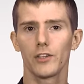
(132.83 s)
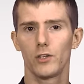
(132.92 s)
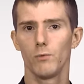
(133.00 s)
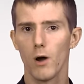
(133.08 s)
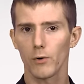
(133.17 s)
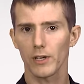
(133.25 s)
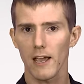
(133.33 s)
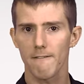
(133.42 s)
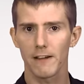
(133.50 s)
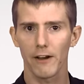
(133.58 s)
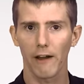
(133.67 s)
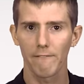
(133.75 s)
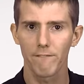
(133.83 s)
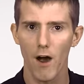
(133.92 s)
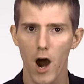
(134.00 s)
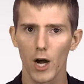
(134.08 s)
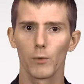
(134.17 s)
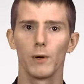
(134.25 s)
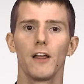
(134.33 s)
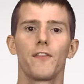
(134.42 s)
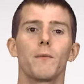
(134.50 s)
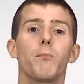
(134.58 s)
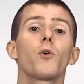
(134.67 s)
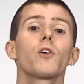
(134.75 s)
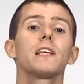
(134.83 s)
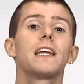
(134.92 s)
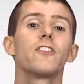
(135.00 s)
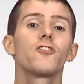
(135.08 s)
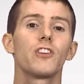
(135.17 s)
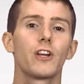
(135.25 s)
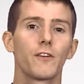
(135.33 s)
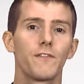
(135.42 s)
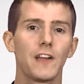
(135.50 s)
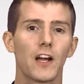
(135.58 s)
you won't get very far with a poorly engineered